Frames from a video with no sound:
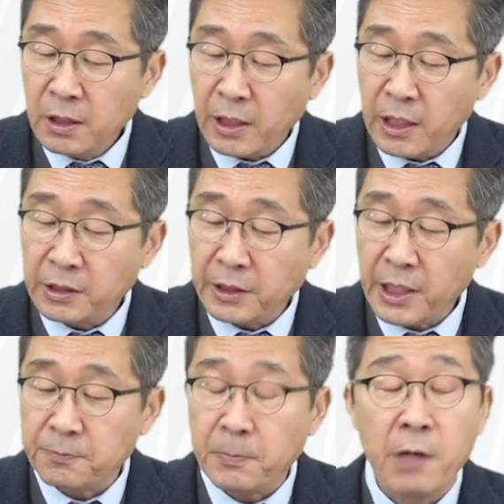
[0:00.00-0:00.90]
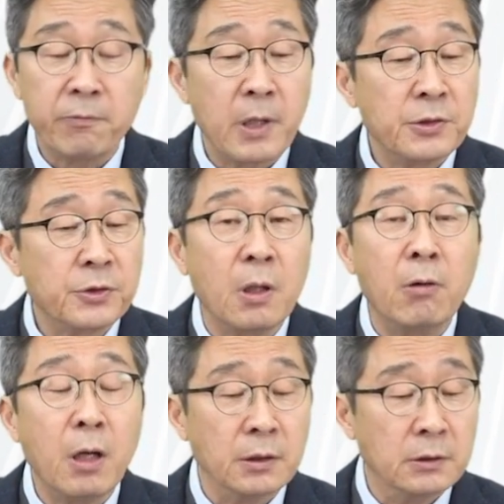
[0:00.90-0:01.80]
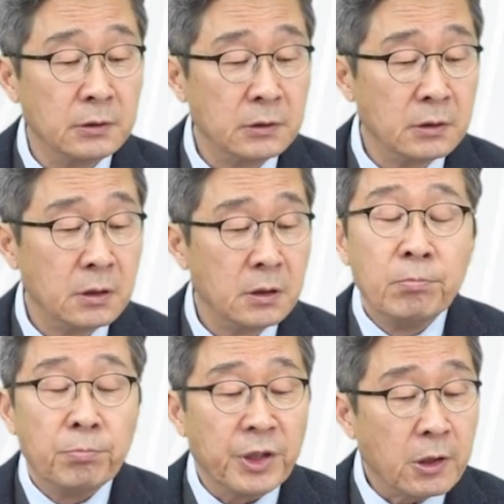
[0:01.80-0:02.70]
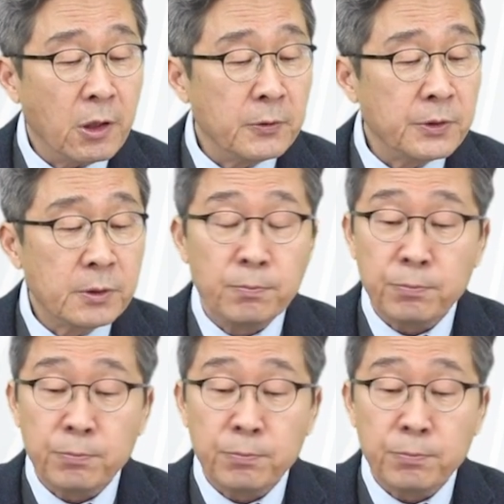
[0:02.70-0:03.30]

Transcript: and gas pipeline, so on, because